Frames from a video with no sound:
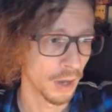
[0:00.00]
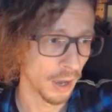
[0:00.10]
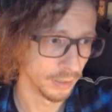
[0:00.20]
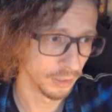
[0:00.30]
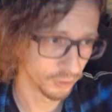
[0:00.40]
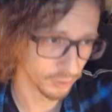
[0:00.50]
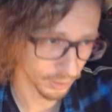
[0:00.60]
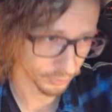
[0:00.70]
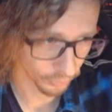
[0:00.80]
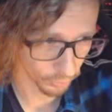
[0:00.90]
I need you to
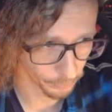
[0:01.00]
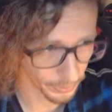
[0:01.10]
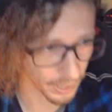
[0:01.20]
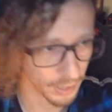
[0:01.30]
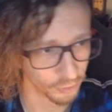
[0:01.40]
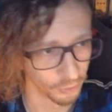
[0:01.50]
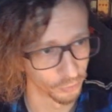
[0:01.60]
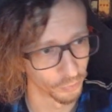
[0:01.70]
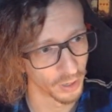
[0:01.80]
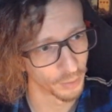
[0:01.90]
next go to
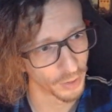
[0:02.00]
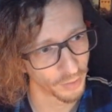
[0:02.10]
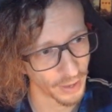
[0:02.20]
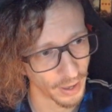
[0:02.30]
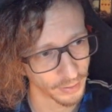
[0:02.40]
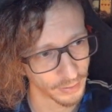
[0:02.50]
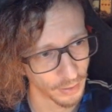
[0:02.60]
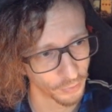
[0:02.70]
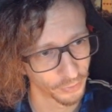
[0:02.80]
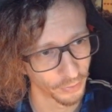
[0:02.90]
Pages right above Ad
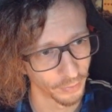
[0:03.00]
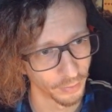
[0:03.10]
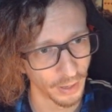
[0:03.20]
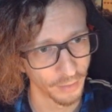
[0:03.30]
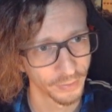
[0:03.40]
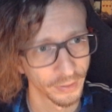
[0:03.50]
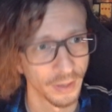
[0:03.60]
Accounts on the left.